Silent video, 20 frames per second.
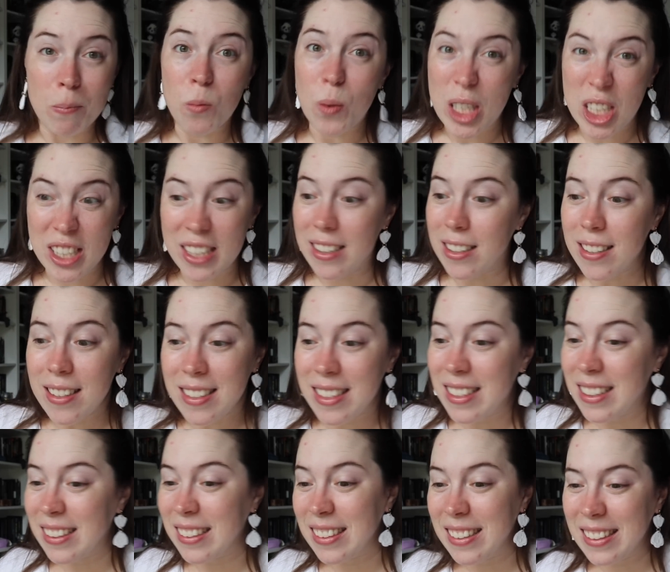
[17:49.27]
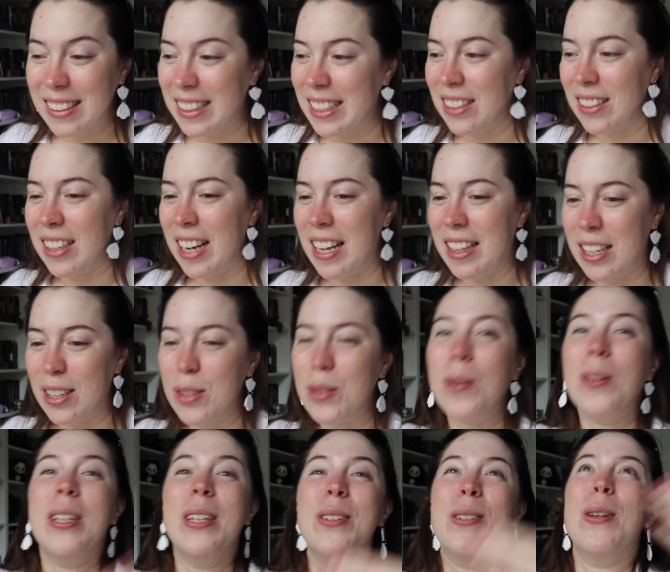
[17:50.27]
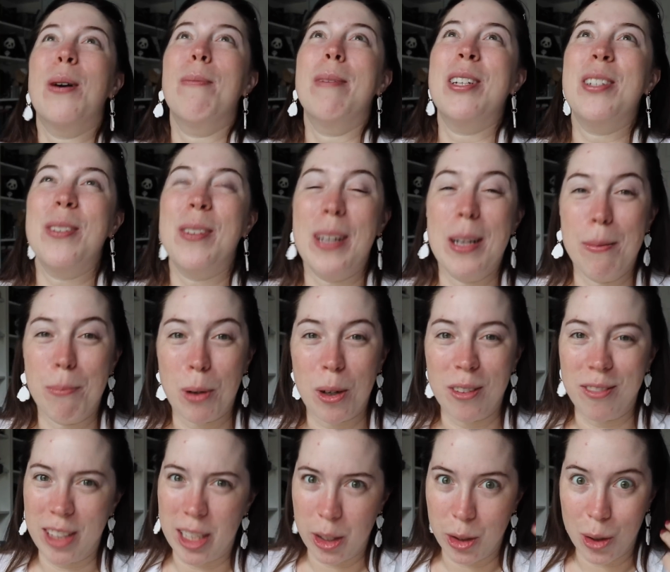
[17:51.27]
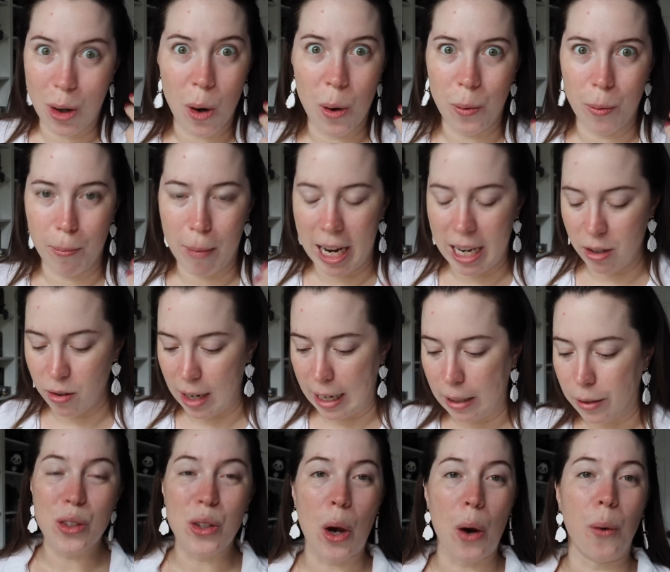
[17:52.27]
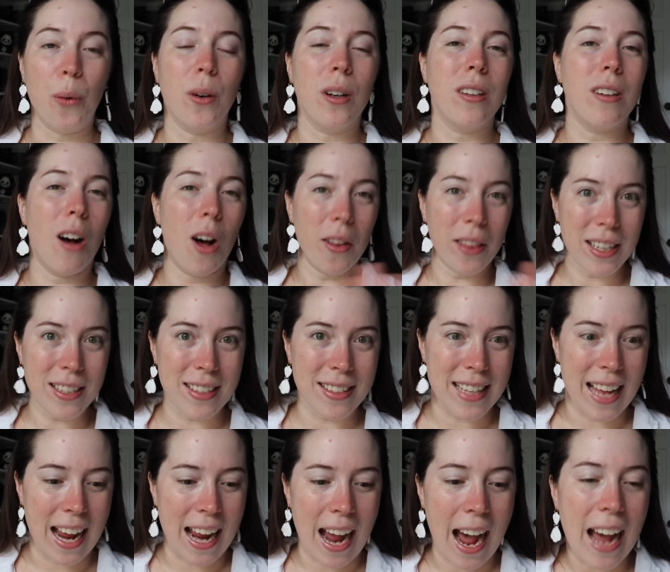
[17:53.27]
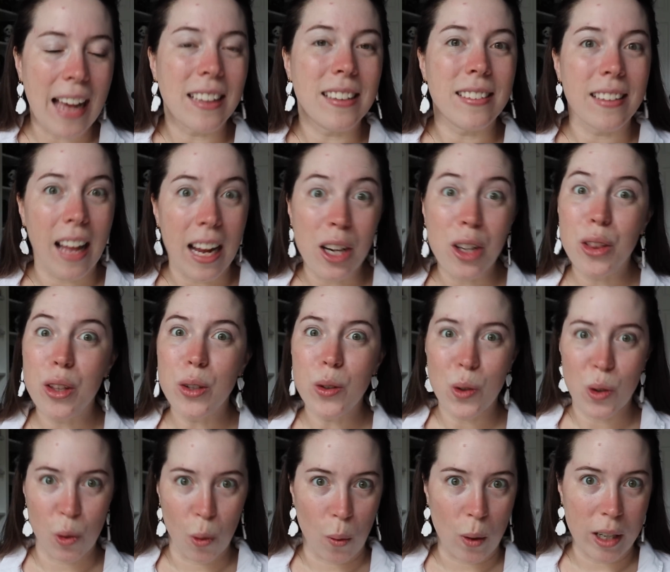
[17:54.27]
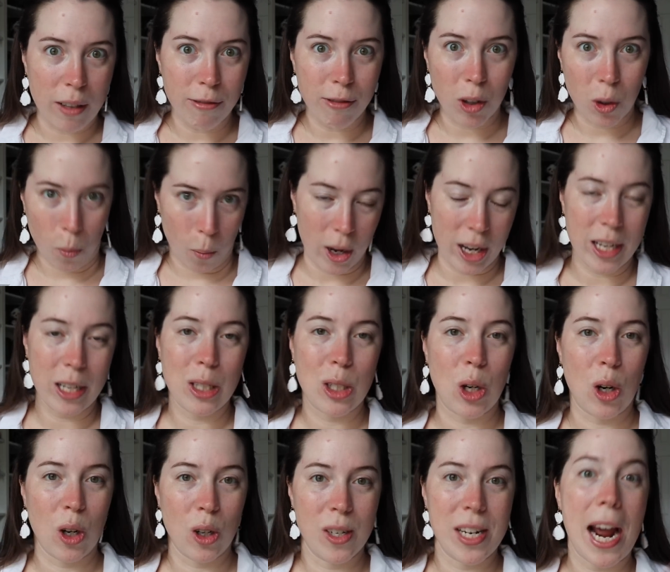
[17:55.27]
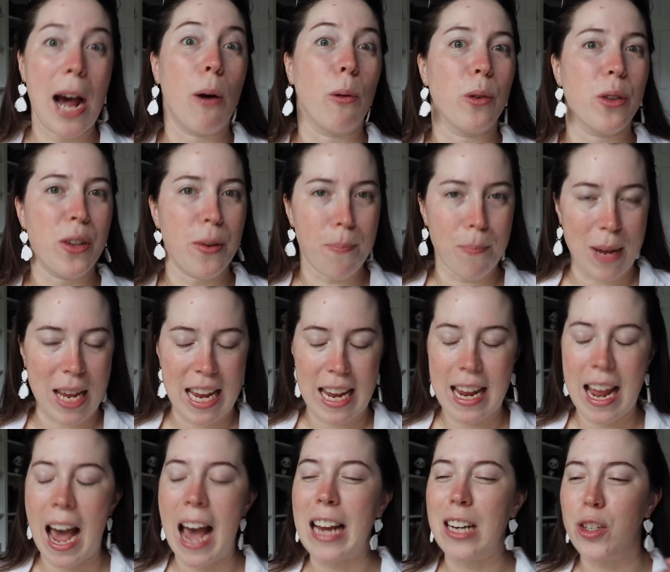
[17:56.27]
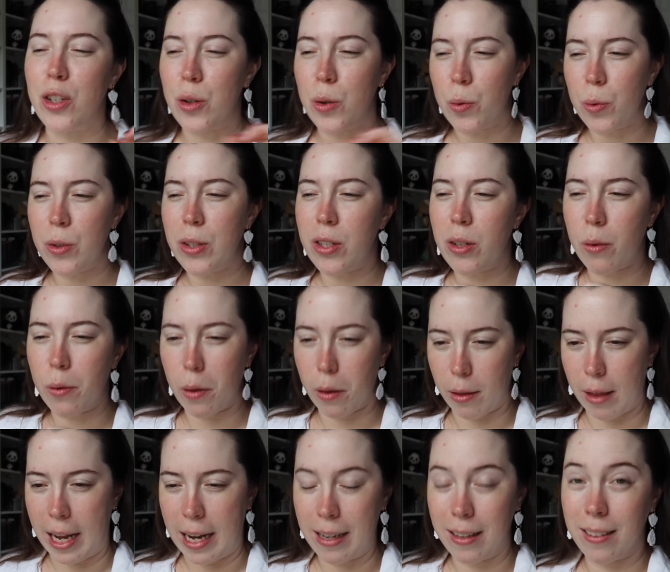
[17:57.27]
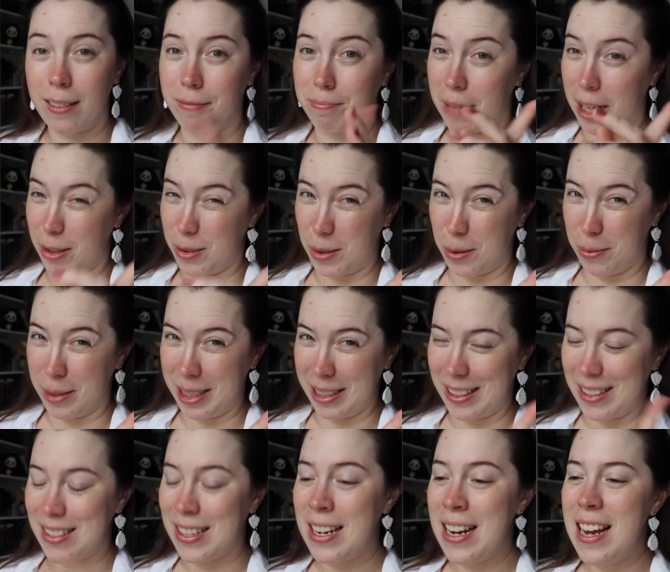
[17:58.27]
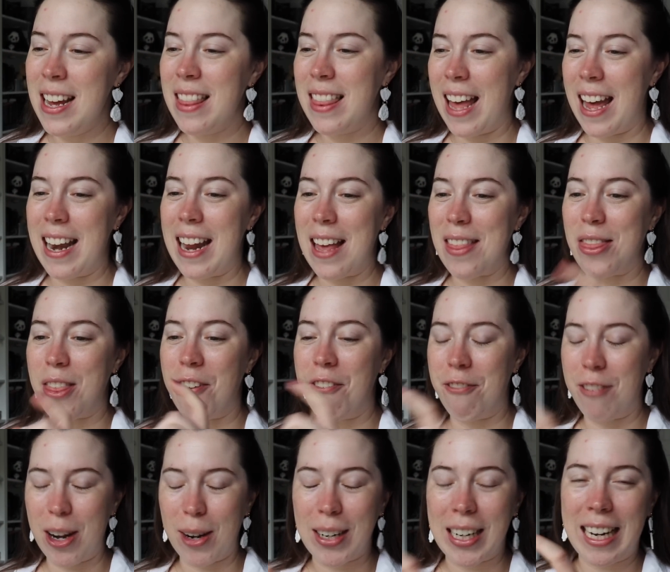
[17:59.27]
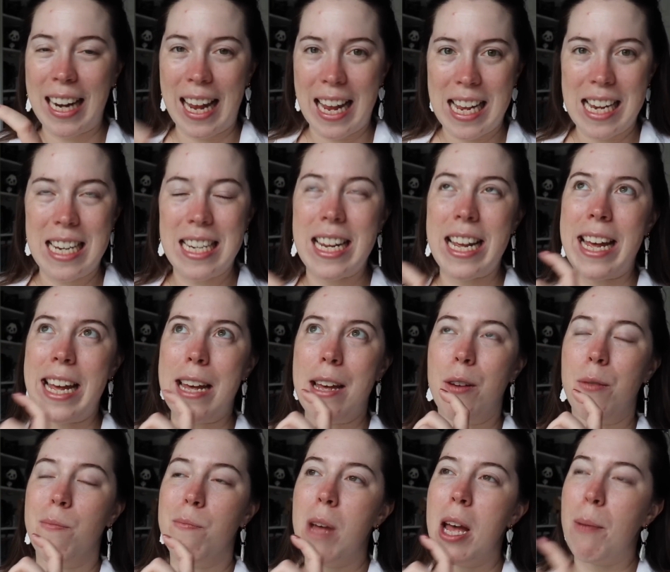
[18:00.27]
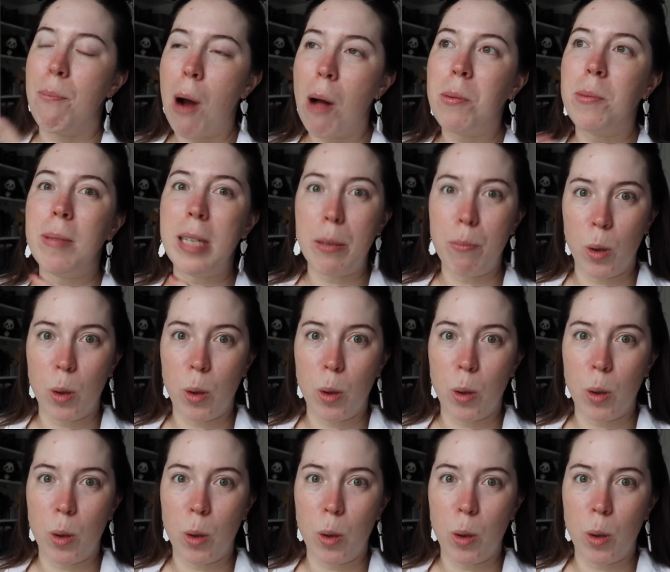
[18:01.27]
we just, there's only so much you can improve it in your own mind, right? So all that to say, I like the story for what it turned out to be. I do still think, as you read it, that at the very end, it probably